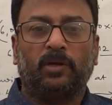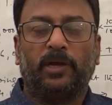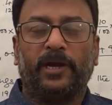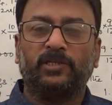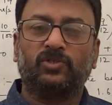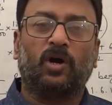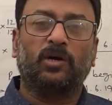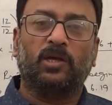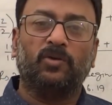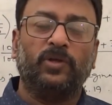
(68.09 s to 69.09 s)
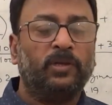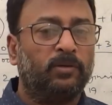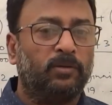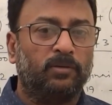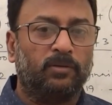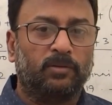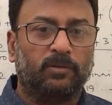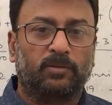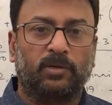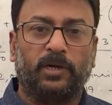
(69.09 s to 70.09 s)
It is not given
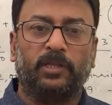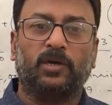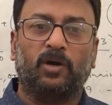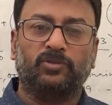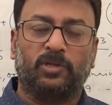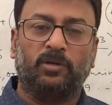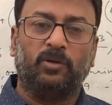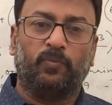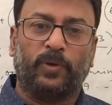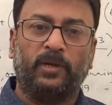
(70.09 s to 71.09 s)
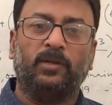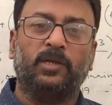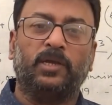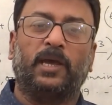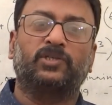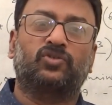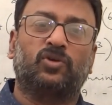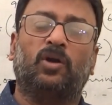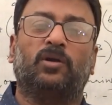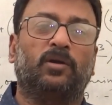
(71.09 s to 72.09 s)
30,000 when he has
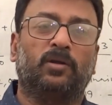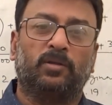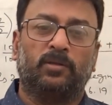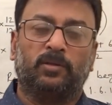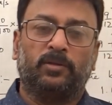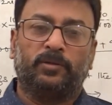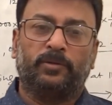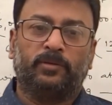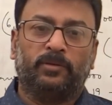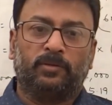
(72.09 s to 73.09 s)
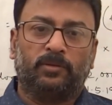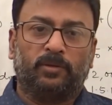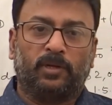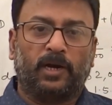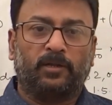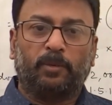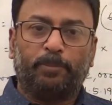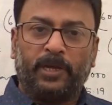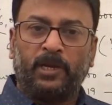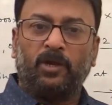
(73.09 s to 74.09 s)
drawn. At the
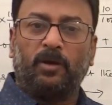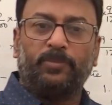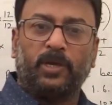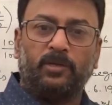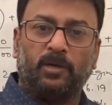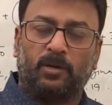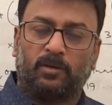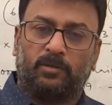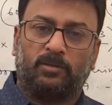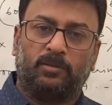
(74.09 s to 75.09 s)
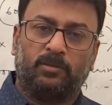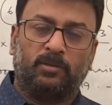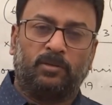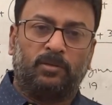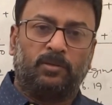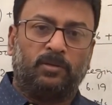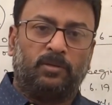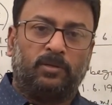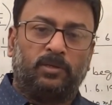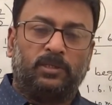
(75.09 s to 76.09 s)
beginning of the year,
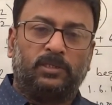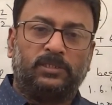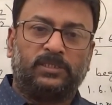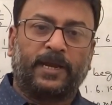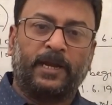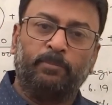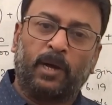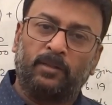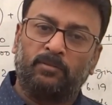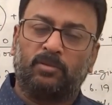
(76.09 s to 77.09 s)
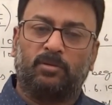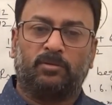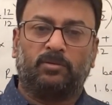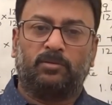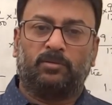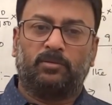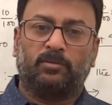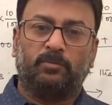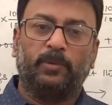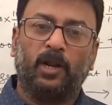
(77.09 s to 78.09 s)
second month,
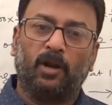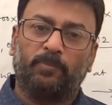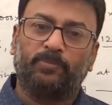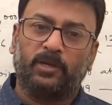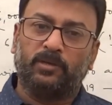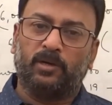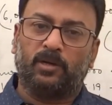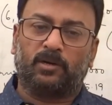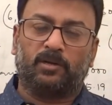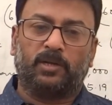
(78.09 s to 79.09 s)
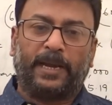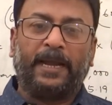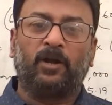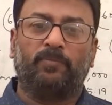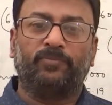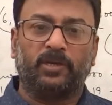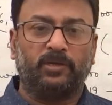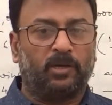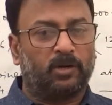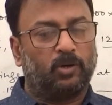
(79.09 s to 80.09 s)
middle of the year, end of the
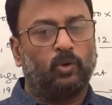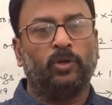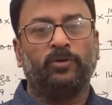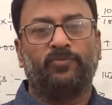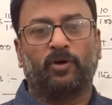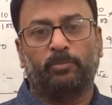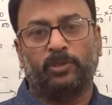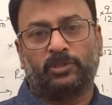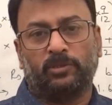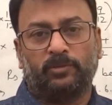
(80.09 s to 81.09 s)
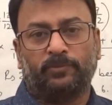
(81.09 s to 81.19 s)
year, no information.